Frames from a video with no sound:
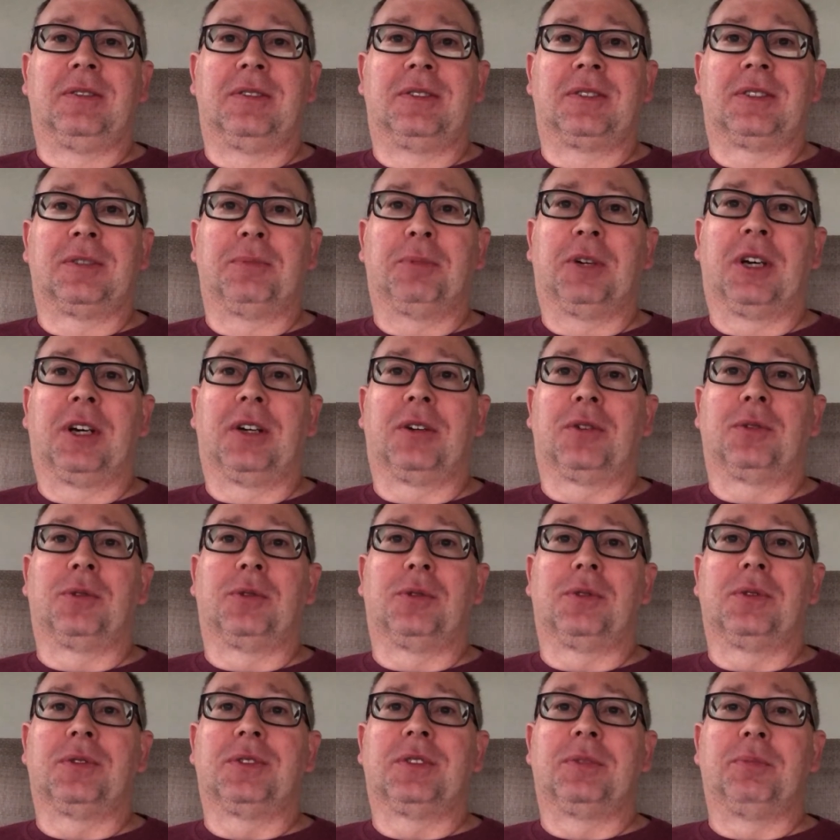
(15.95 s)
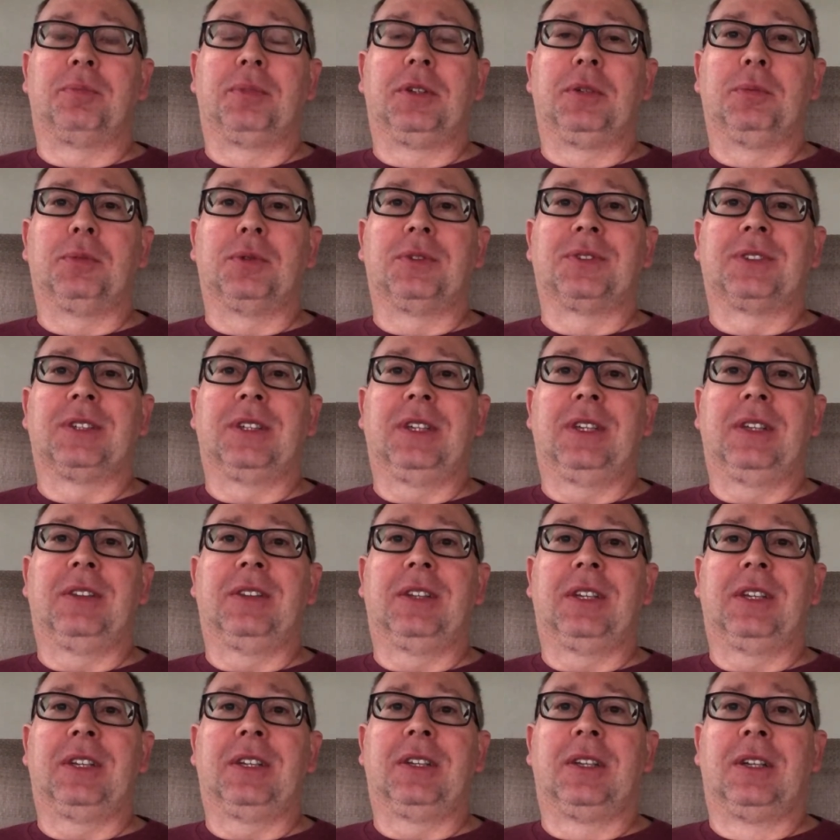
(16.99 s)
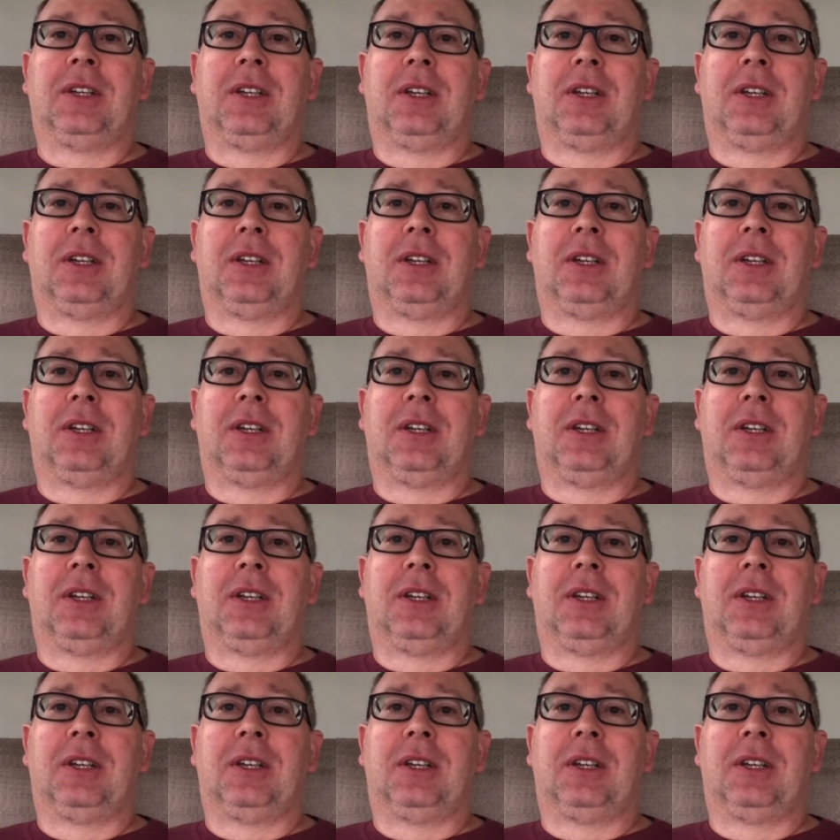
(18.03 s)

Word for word: some articles and people saying that